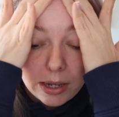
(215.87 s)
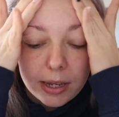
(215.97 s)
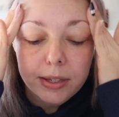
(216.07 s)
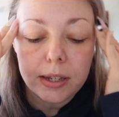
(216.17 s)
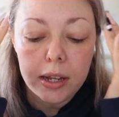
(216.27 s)

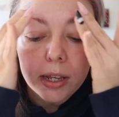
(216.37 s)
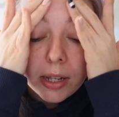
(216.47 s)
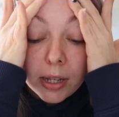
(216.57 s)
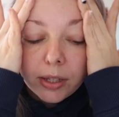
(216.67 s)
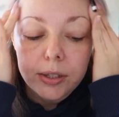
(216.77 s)
easily.
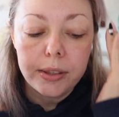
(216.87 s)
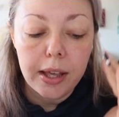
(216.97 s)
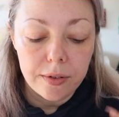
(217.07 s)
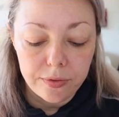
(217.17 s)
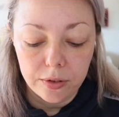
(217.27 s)

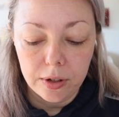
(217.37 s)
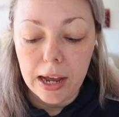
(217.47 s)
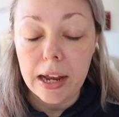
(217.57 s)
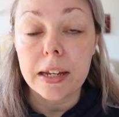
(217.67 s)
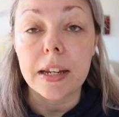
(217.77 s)
Therefore
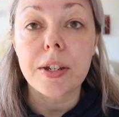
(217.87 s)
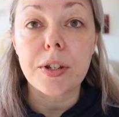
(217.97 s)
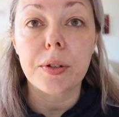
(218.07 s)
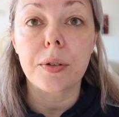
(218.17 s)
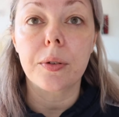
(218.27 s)
I need
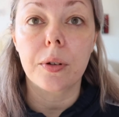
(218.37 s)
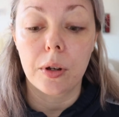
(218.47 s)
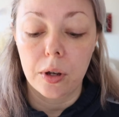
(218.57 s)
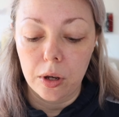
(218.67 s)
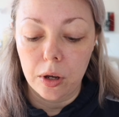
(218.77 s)
to
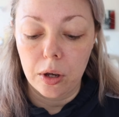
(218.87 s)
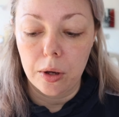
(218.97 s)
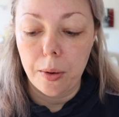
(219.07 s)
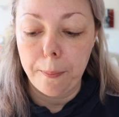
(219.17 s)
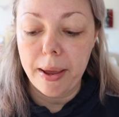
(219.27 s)

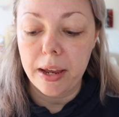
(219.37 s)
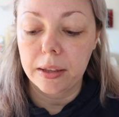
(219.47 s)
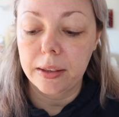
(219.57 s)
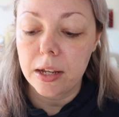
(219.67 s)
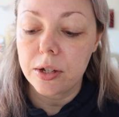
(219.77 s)
pay
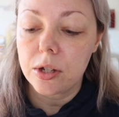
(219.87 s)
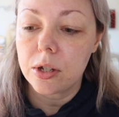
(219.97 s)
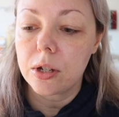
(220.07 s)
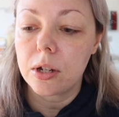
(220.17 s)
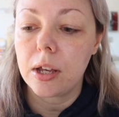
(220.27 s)

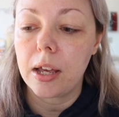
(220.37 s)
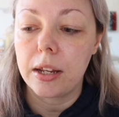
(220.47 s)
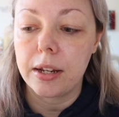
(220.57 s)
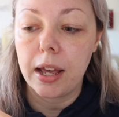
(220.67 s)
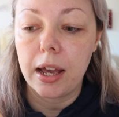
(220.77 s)
attention,
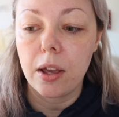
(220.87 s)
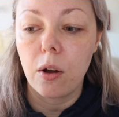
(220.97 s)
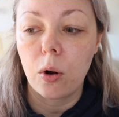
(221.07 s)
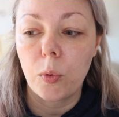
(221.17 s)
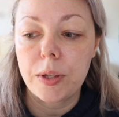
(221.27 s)
and I
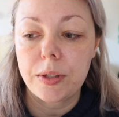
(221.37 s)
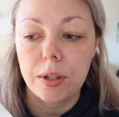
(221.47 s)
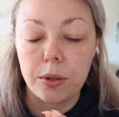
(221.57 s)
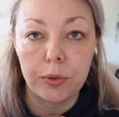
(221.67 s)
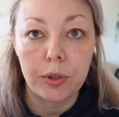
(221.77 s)
always
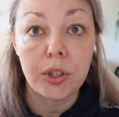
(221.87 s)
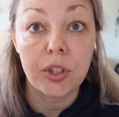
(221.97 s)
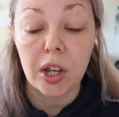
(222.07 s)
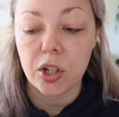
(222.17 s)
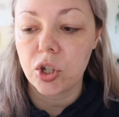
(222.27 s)
use
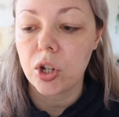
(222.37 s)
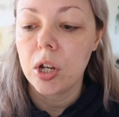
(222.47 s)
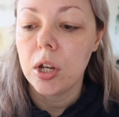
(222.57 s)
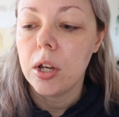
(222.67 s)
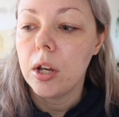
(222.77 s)
such
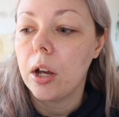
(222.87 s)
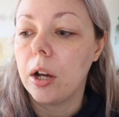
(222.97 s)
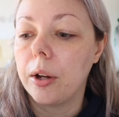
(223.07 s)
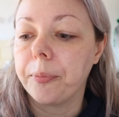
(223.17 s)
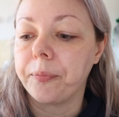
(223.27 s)

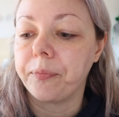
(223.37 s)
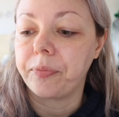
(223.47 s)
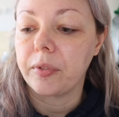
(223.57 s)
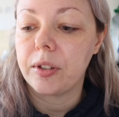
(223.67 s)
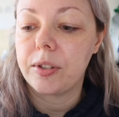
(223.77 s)

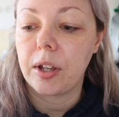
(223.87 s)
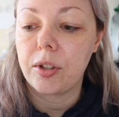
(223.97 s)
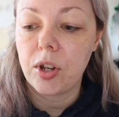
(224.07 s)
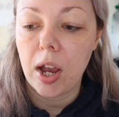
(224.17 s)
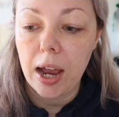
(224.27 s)

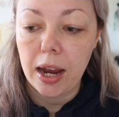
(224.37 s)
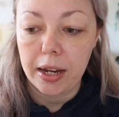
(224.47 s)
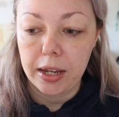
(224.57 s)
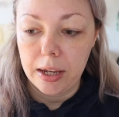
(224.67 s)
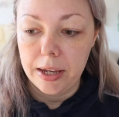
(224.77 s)

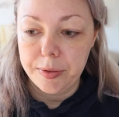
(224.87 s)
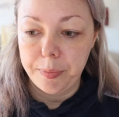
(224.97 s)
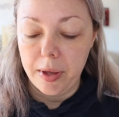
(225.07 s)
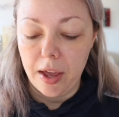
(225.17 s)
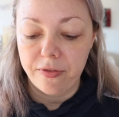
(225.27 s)
high
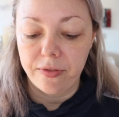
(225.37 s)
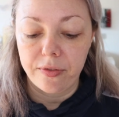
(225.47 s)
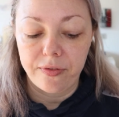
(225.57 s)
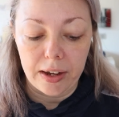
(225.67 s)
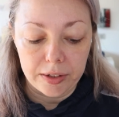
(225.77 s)
SPF
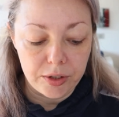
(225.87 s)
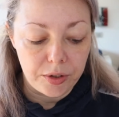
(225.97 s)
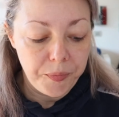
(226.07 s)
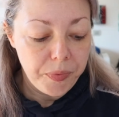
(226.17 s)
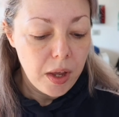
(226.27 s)
factor.
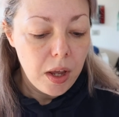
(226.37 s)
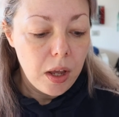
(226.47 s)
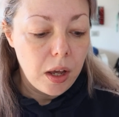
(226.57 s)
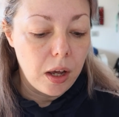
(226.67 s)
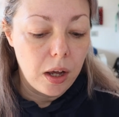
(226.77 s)

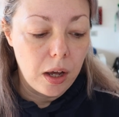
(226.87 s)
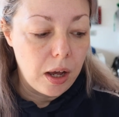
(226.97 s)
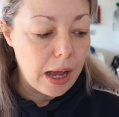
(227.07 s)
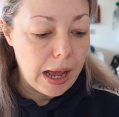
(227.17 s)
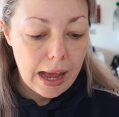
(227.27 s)

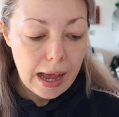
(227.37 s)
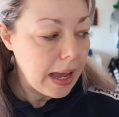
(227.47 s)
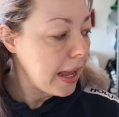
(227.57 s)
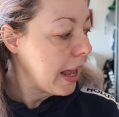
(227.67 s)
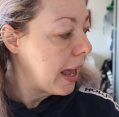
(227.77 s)

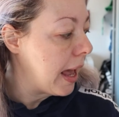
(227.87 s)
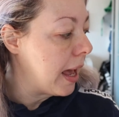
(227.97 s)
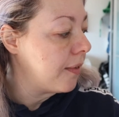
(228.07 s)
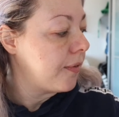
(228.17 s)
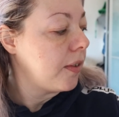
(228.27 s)
I
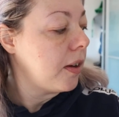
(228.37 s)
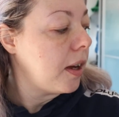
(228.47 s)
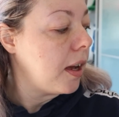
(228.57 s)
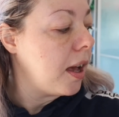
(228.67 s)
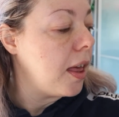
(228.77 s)
have
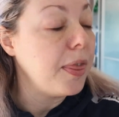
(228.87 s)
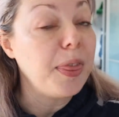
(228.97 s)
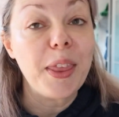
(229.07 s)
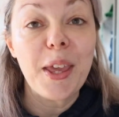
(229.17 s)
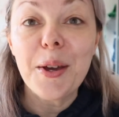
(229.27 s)
a
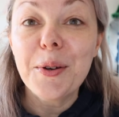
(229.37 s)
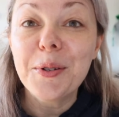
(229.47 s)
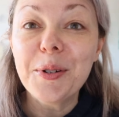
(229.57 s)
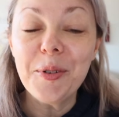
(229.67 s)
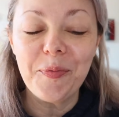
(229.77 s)
new